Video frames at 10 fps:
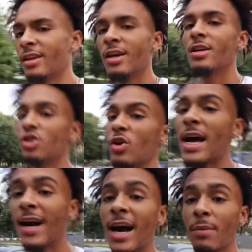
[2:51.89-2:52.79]
So
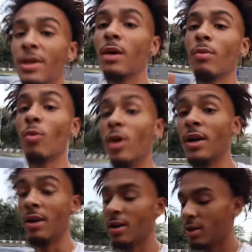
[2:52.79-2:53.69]
that got to be number
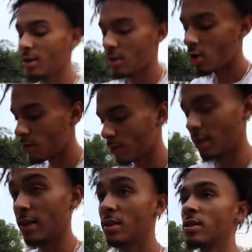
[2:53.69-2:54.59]
one off the
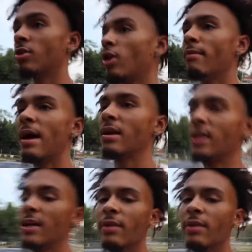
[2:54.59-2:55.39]
list automatically.